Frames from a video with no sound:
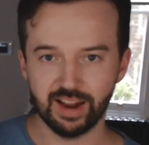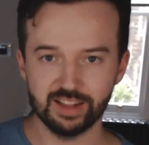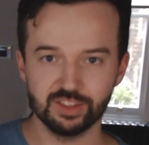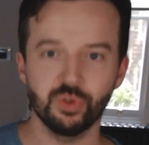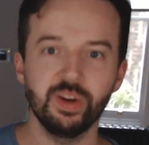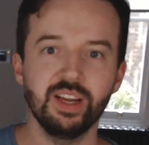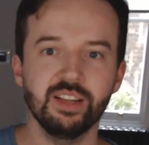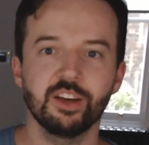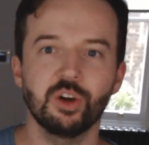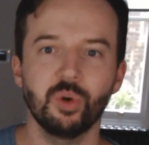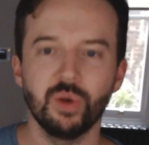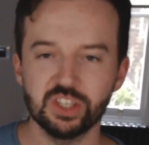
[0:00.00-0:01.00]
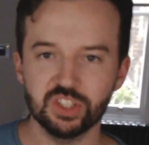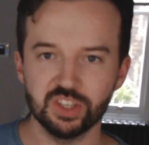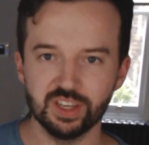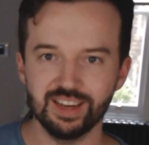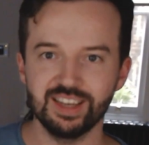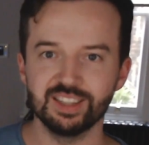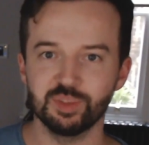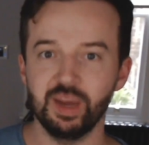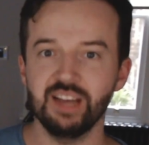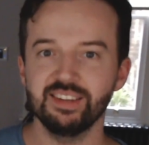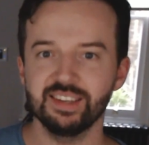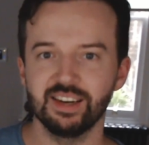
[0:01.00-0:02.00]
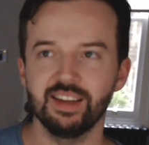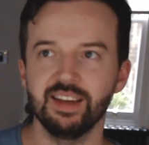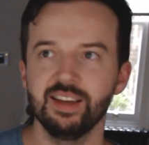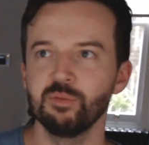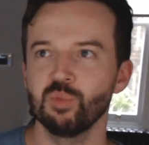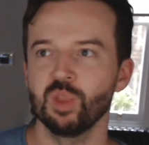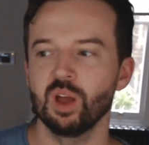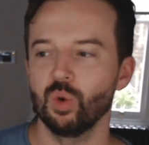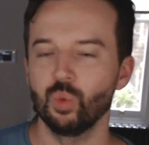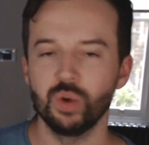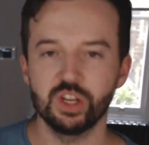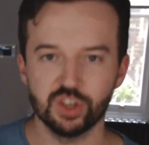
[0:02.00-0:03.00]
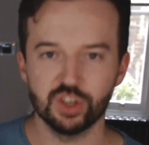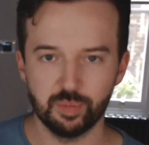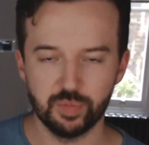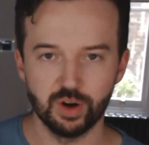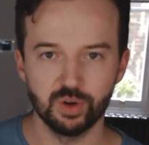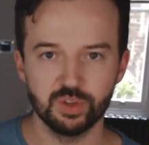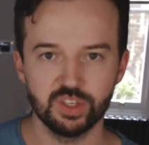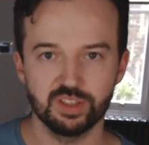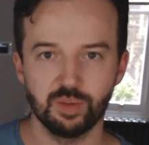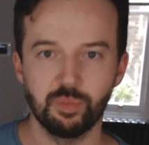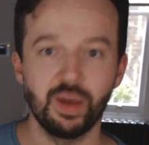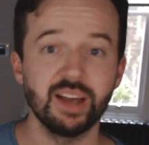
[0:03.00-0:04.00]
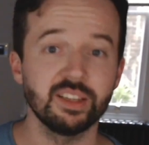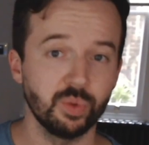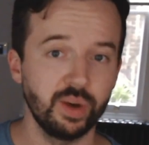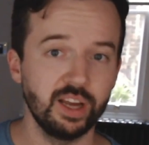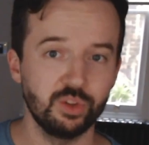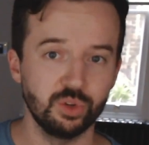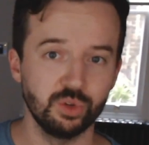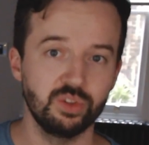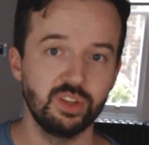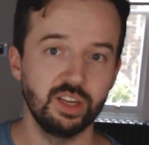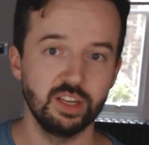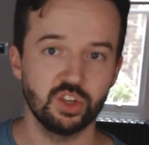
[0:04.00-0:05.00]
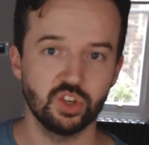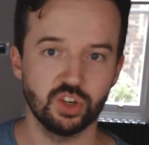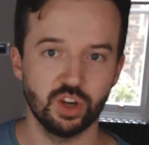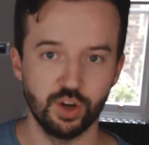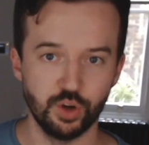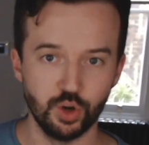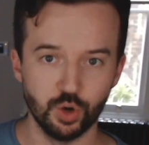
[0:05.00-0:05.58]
And three, the question is basically which approach is the best way to teach a